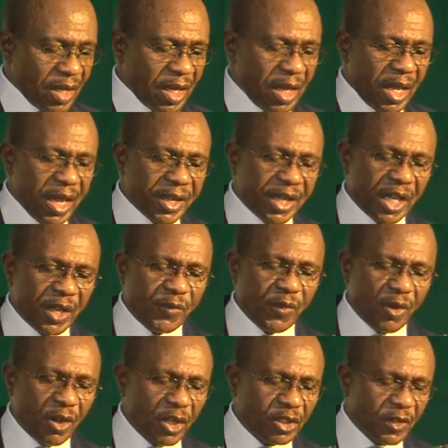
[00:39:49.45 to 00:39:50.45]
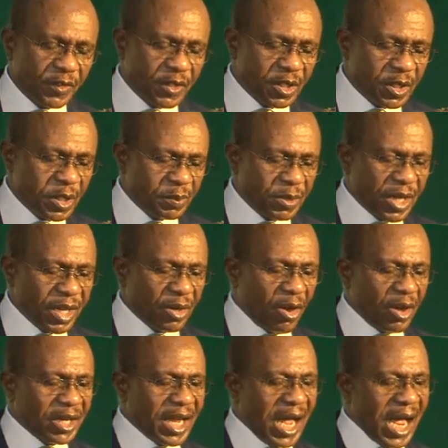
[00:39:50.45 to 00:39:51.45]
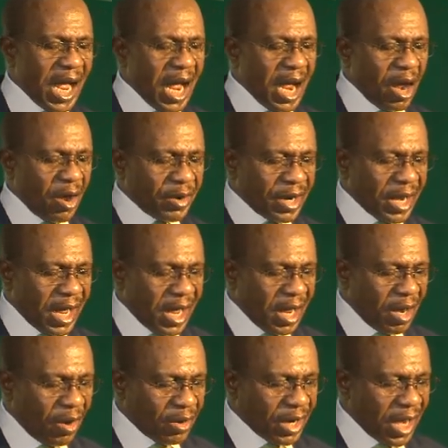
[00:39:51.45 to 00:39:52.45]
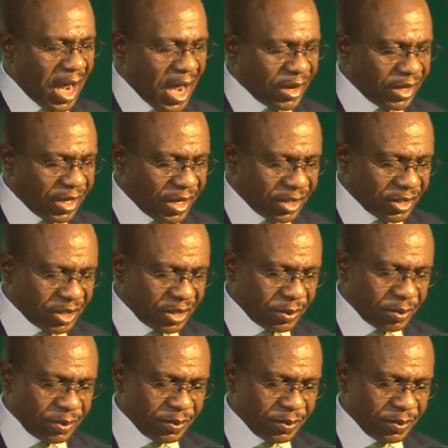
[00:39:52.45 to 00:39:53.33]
A key focus of the CBN under our leadership